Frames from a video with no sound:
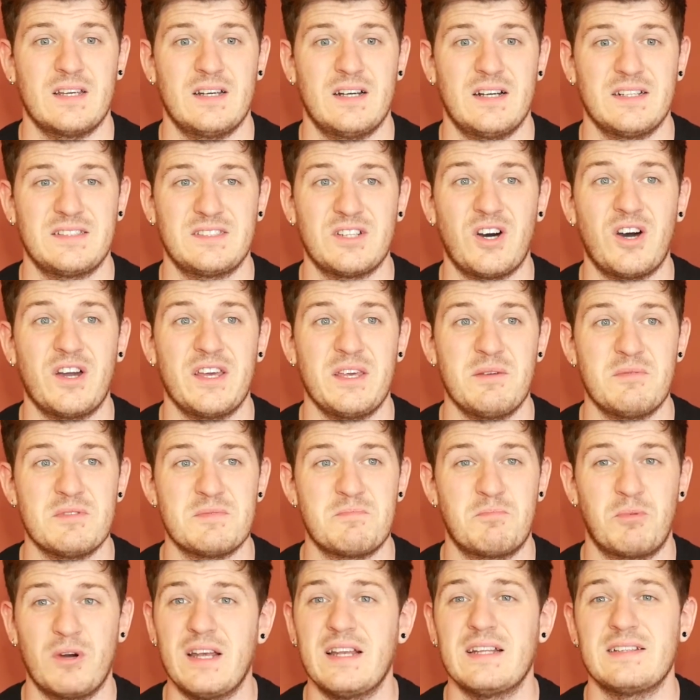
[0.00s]
thought he was
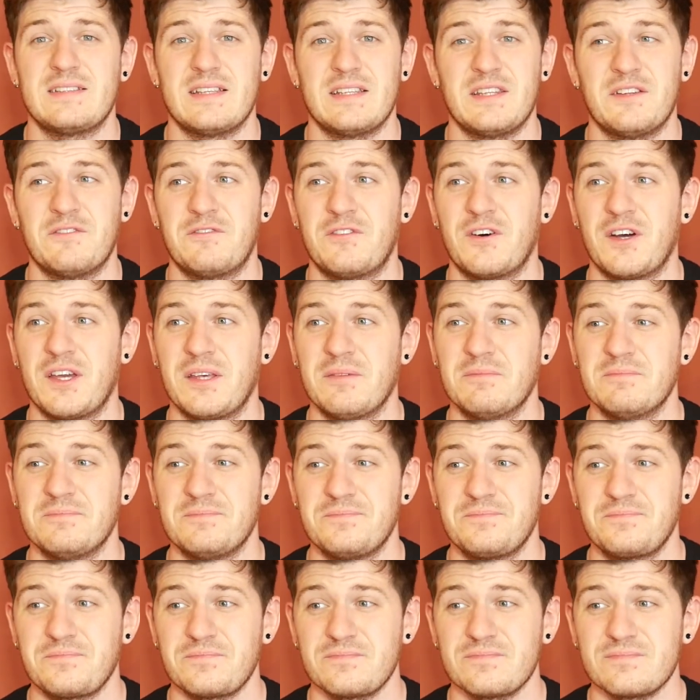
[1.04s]
brilliant in the fight,
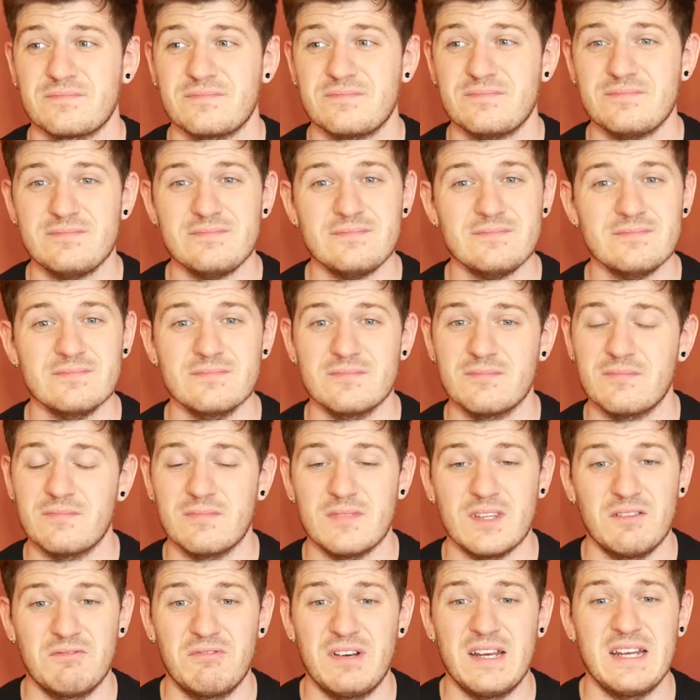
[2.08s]

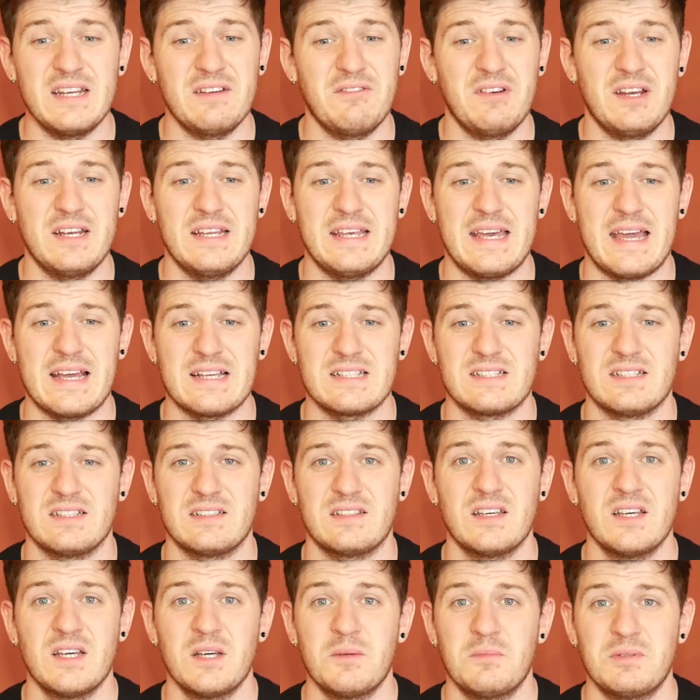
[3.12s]
really excellent.
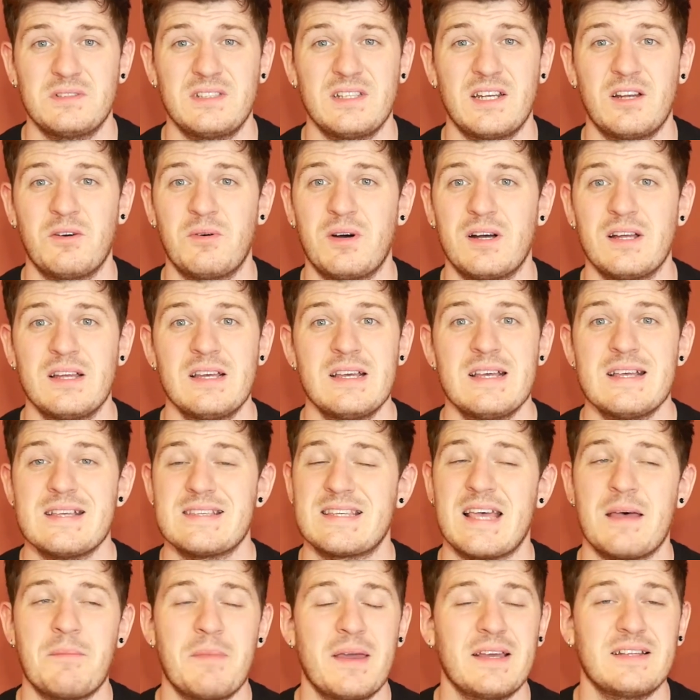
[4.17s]
But you know what,
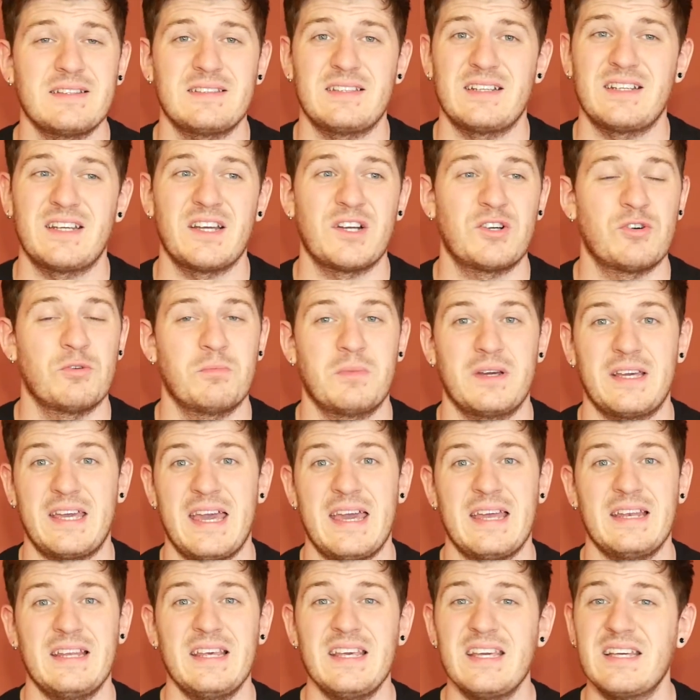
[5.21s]
Sam Eggington can come
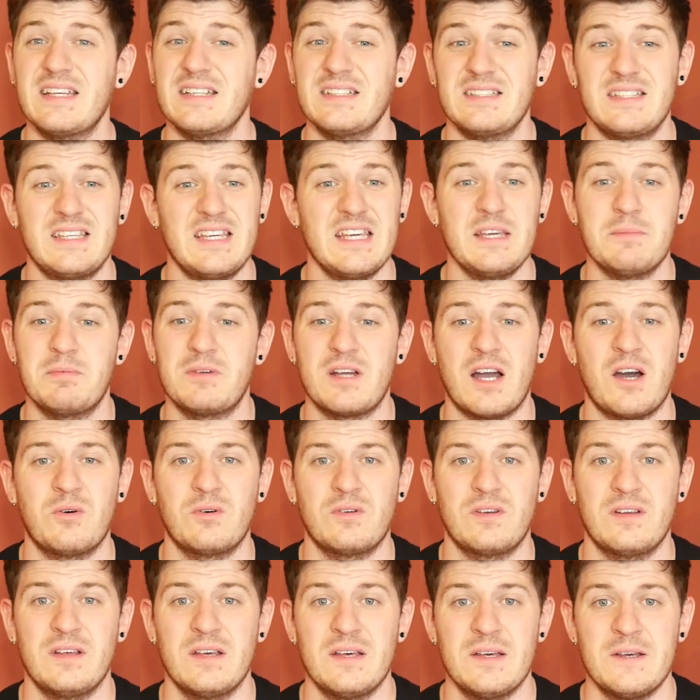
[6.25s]
again. He can keep
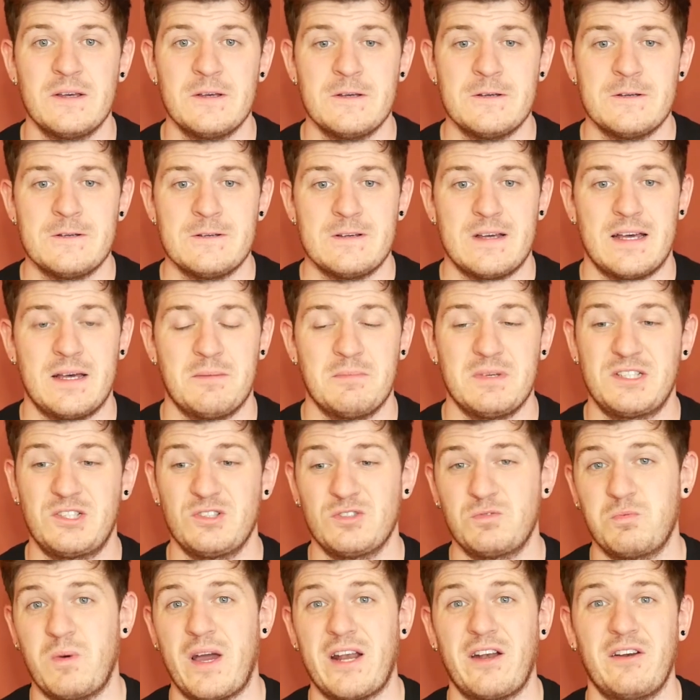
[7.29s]
going. It's
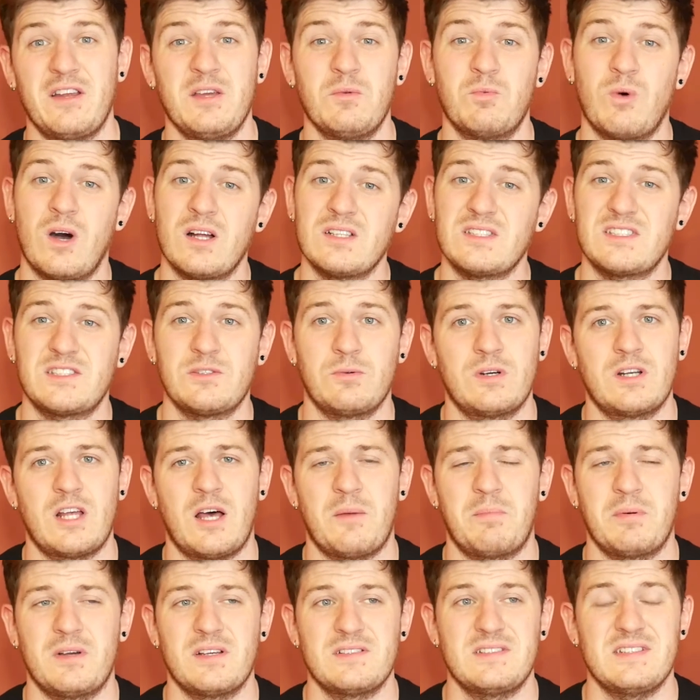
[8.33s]
just whether he wants to or
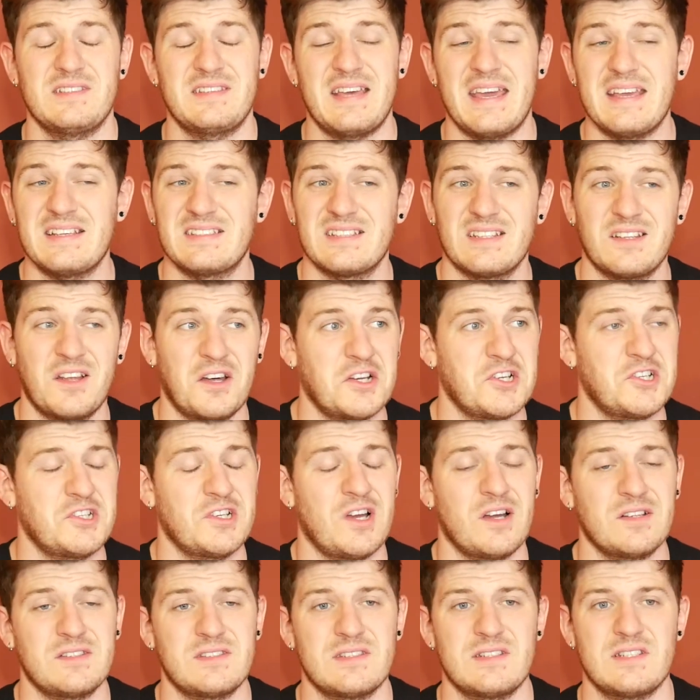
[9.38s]
not, because he takes a lot of
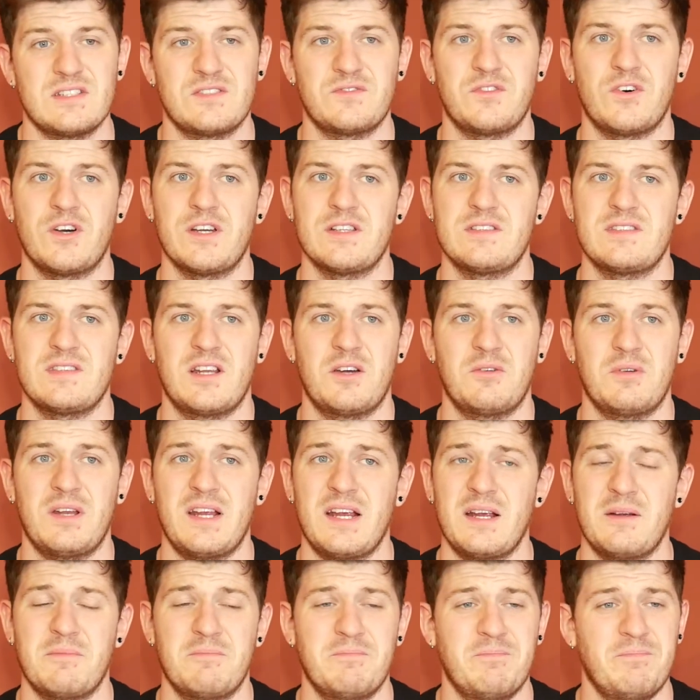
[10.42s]
shots in his fights. You know,
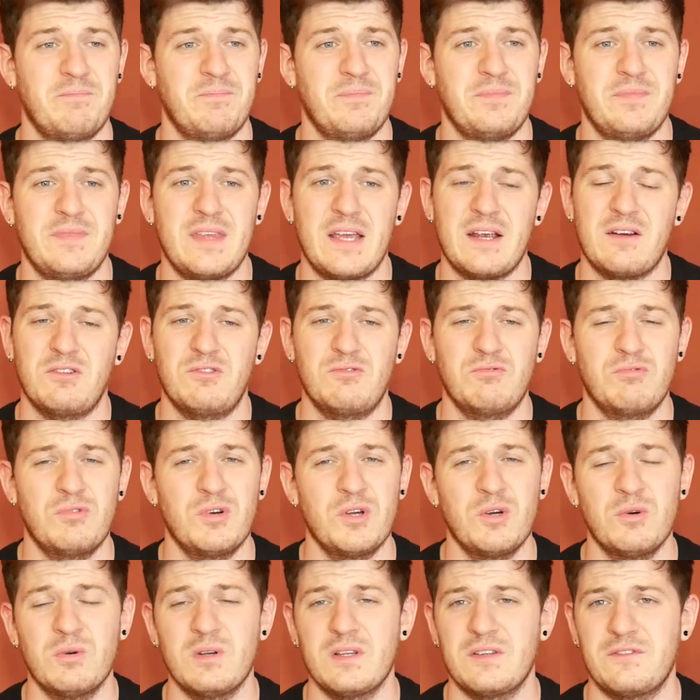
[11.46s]
they're
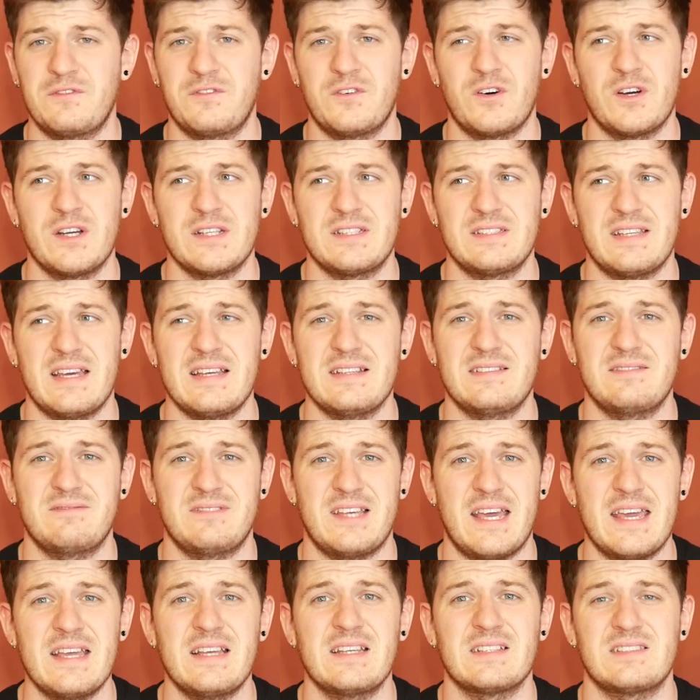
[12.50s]
grueling fights. They
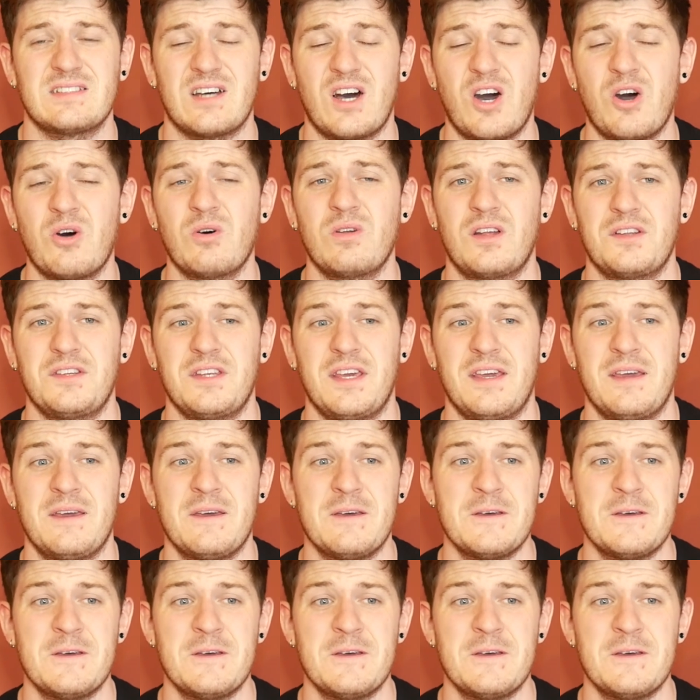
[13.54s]
take a toll on you.